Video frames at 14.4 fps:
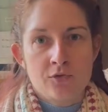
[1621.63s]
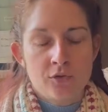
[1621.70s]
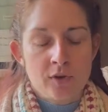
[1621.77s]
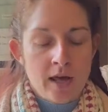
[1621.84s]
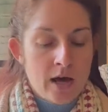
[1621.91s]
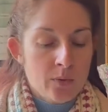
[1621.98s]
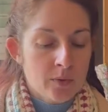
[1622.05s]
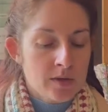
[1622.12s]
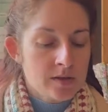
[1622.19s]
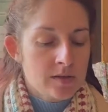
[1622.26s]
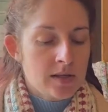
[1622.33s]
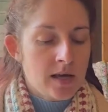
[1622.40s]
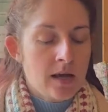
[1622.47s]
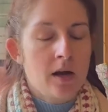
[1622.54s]

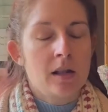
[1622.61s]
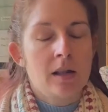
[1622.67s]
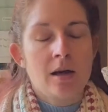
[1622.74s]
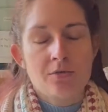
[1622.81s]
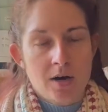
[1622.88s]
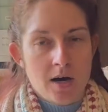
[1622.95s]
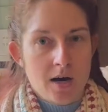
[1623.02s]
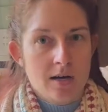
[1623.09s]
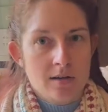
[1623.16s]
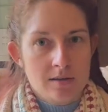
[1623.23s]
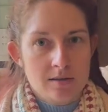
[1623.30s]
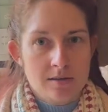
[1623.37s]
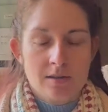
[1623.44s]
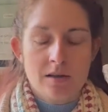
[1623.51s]
flowers and I love
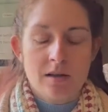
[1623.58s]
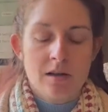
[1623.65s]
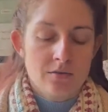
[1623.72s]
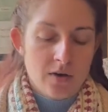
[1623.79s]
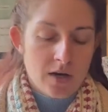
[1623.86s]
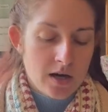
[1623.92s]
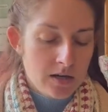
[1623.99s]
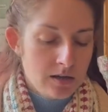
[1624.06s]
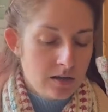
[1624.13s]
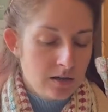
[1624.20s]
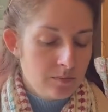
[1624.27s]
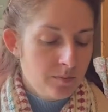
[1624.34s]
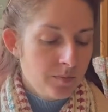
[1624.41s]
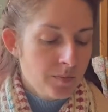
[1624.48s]
gardens and I love gardening,